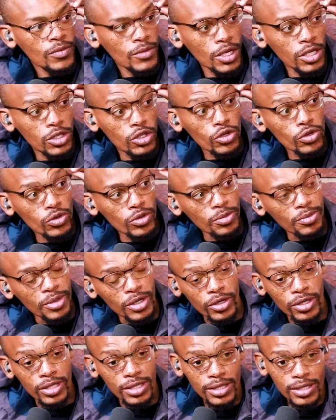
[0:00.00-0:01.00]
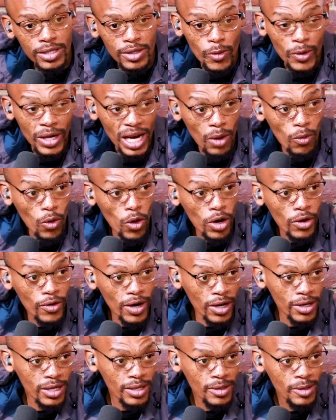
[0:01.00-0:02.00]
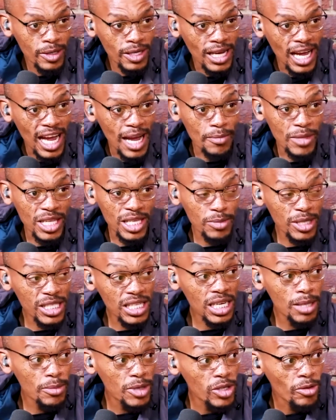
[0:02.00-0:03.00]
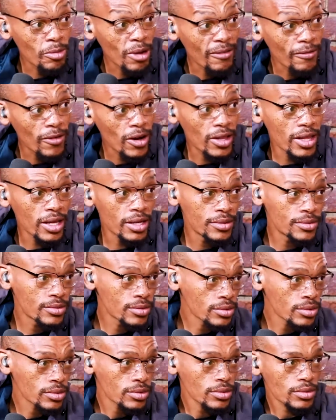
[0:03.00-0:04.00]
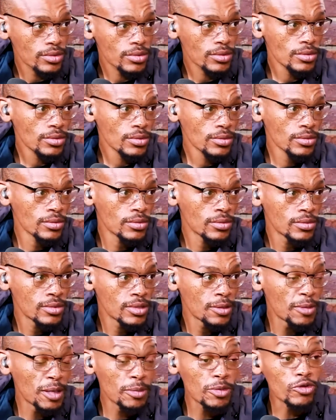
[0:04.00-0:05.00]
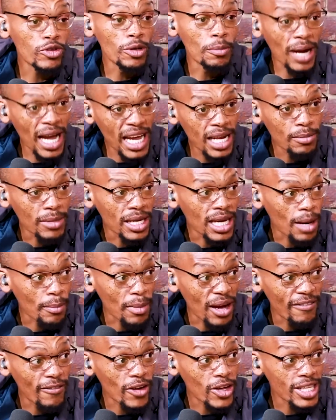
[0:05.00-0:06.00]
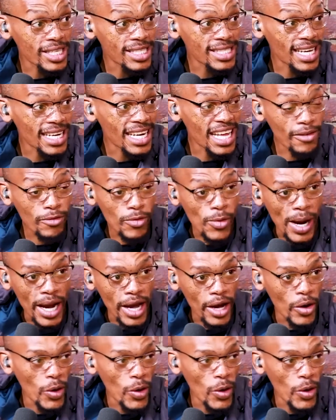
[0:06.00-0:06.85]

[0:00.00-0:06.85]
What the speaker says: It's true. Because when I walk around, I'm the spitting image of my father. People remind me I'm my father's son everywhere I